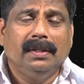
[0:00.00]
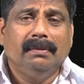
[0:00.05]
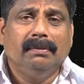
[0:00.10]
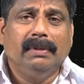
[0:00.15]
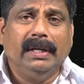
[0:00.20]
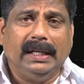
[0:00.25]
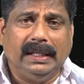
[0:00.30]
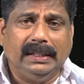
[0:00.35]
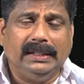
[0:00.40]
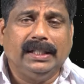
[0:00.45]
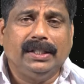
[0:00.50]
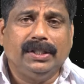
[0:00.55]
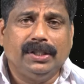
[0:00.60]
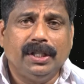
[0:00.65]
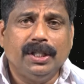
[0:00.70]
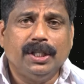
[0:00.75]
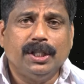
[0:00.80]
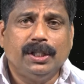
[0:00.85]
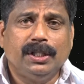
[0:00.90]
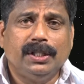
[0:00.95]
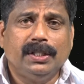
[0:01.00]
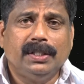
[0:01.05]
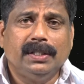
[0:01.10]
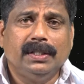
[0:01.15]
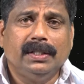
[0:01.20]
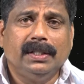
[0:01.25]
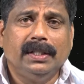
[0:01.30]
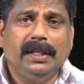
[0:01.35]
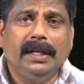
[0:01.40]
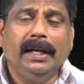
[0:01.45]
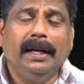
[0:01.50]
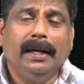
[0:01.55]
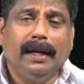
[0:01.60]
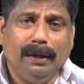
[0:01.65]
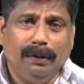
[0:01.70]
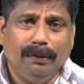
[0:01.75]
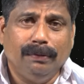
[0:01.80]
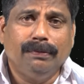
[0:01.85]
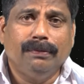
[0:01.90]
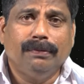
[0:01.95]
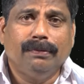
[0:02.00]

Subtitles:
by rejections in life,